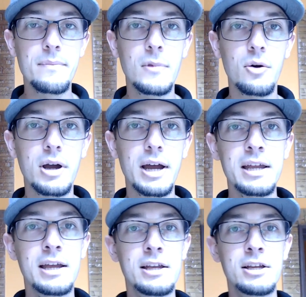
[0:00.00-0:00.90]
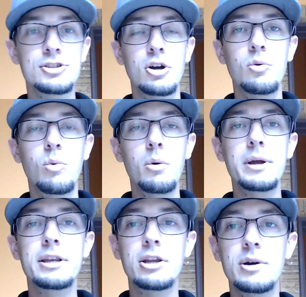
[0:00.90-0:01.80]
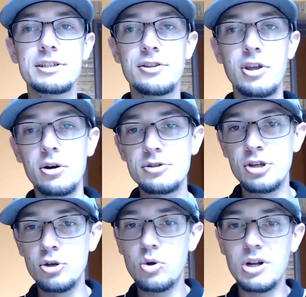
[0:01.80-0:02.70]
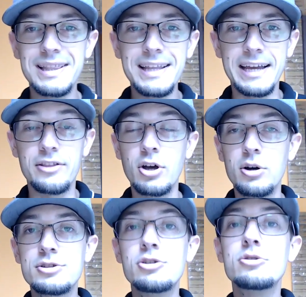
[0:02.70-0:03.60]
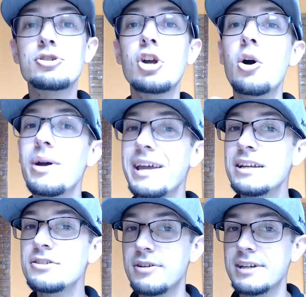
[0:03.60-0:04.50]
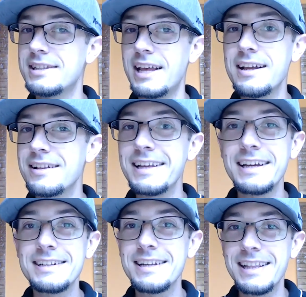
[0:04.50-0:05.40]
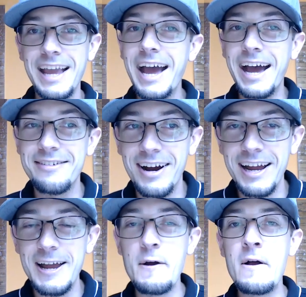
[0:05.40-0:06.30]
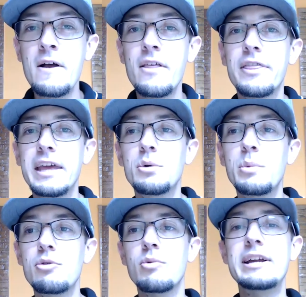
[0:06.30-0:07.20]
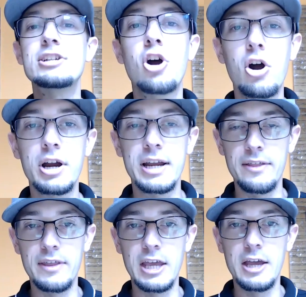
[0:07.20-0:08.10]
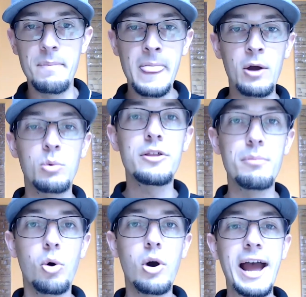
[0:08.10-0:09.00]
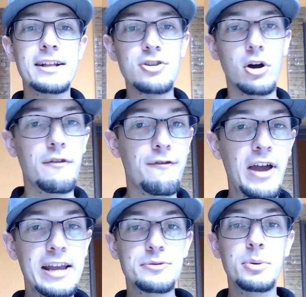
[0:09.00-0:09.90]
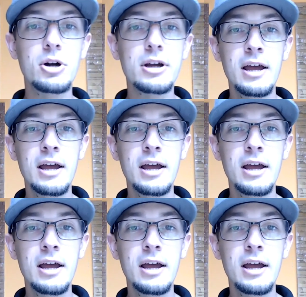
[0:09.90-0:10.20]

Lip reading: okay? So what we do is those who click, those who show interest, they clicked the ad, right? Then we retarget them with more ads on Facebook